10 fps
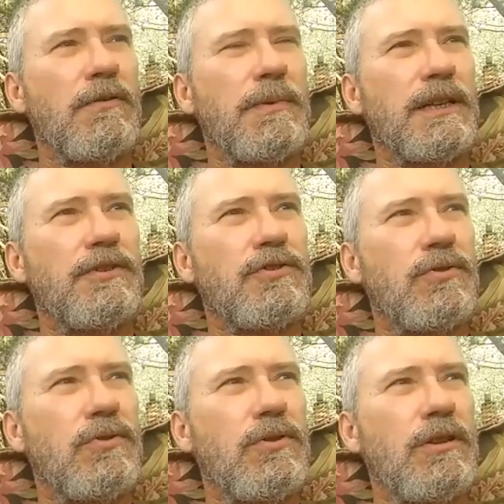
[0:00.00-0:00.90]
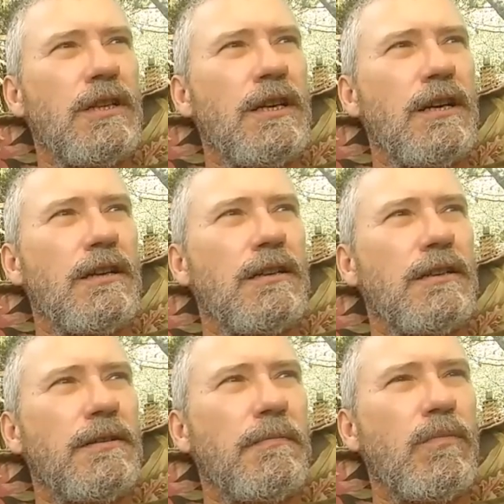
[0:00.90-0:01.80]
government control,
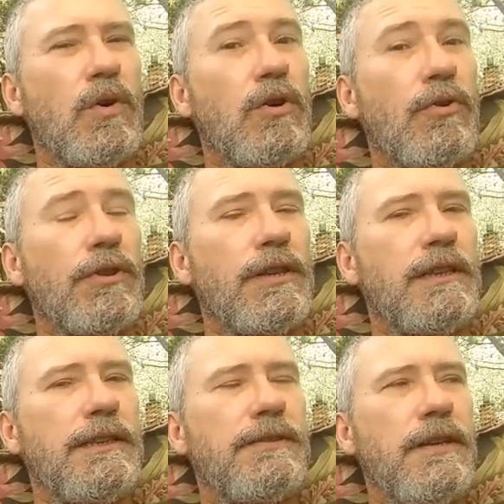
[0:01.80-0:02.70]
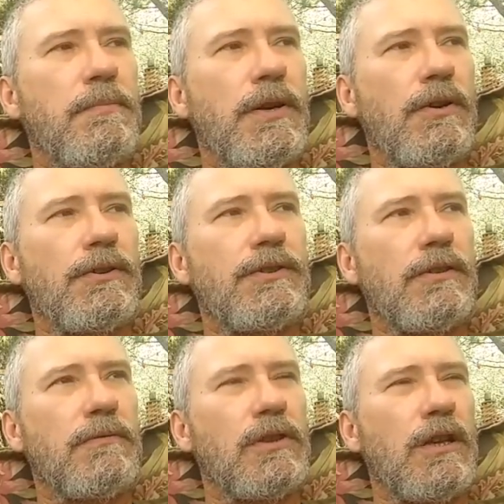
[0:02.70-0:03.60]
uh, well, or at least the
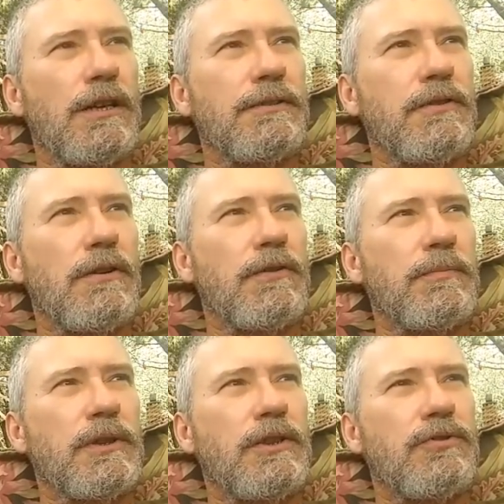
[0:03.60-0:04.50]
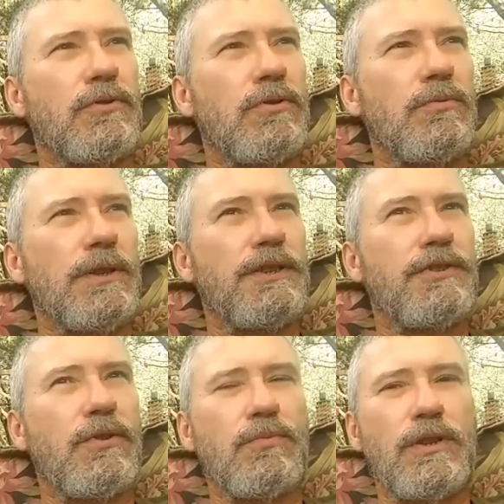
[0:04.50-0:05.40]
appearance of a loss of government control. We
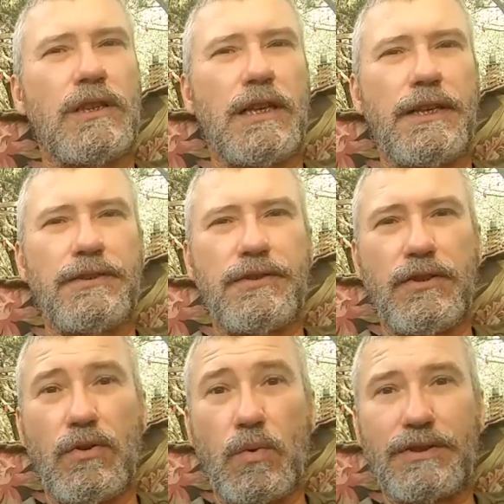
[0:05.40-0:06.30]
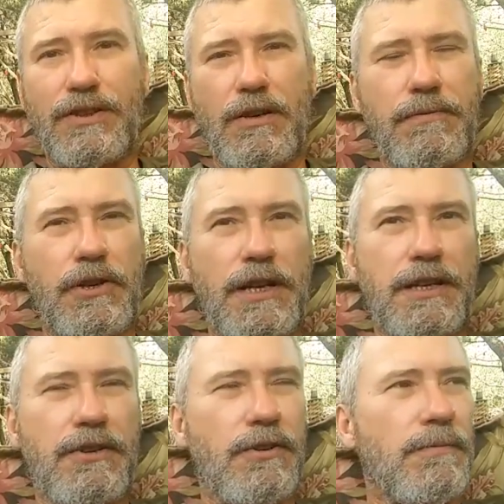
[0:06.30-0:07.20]
just don't realize, you know, what's
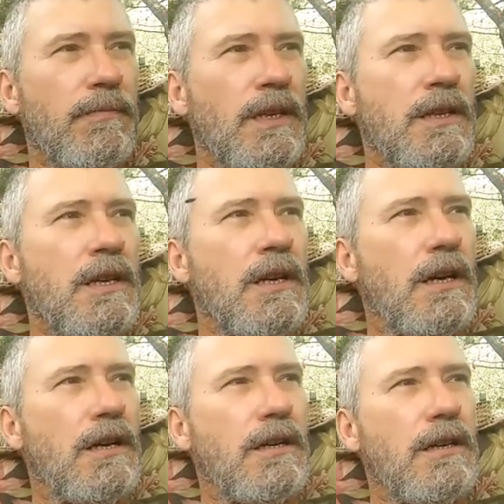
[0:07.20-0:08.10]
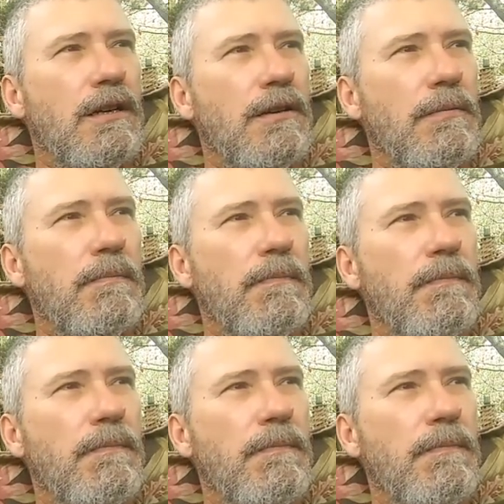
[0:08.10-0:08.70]
governing here. Uh,